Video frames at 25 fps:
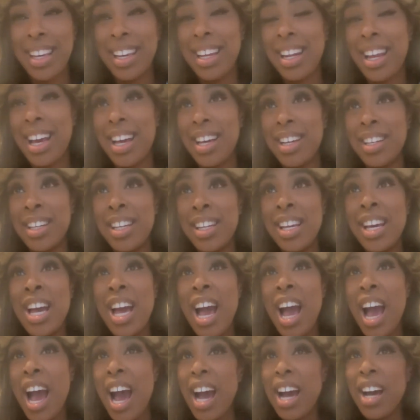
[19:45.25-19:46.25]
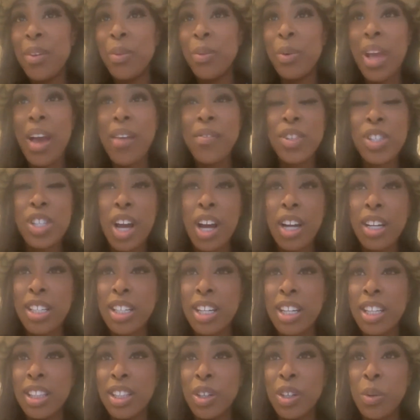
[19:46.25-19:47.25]
And we haven't talked in
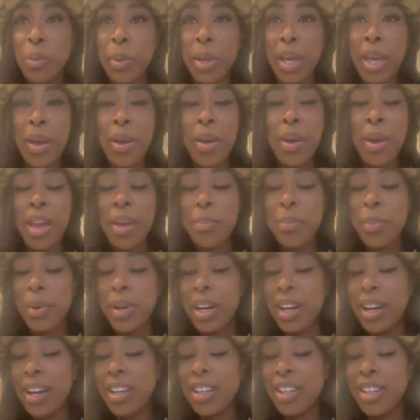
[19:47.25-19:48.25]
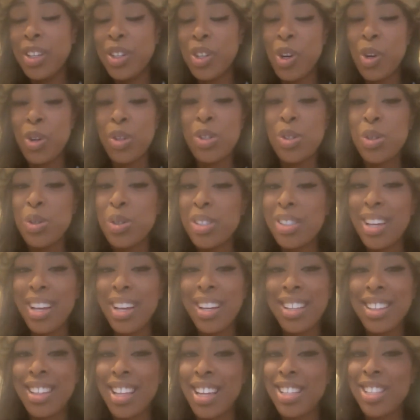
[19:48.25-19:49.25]
a little bit, but you know, as soon as I
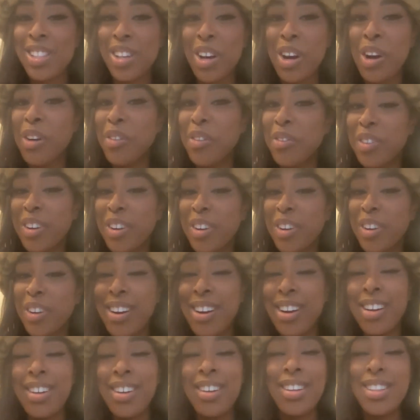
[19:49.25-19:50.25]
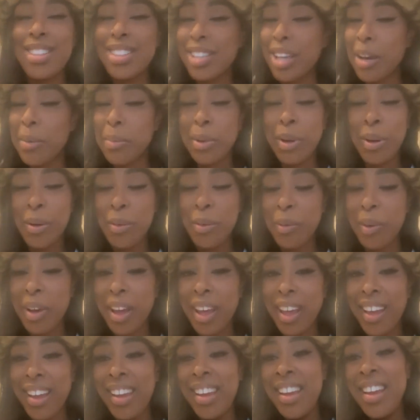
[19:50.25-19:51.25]
get that song for her, it's coming her
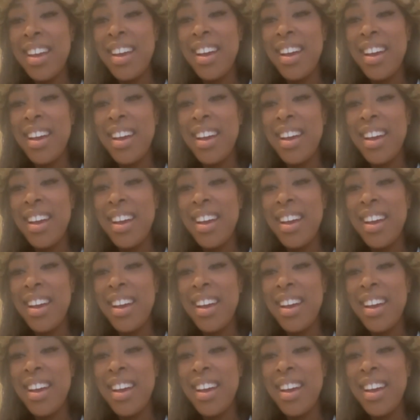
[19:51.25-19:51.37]
way.